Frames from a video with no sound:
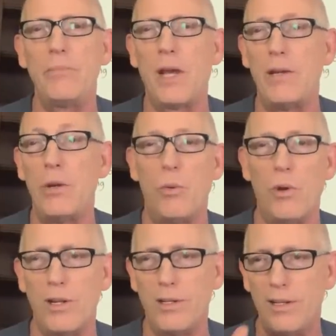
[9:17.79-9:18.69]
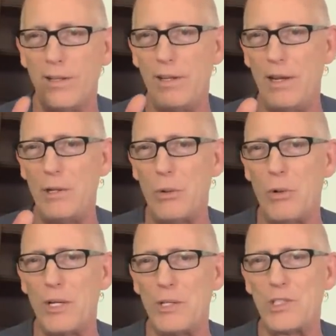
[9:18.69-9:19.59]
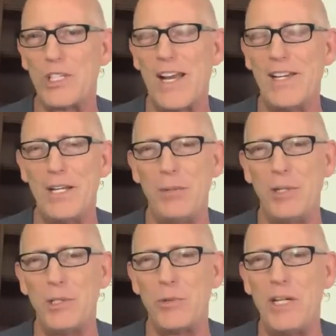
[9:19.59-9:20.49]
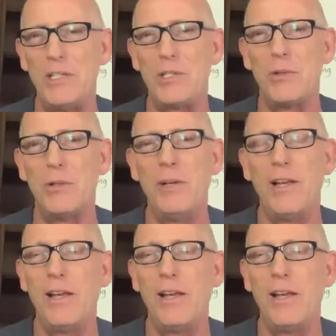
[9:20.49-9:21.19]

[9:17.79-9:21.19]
I don't want to I don't want to assign anybody's race to them,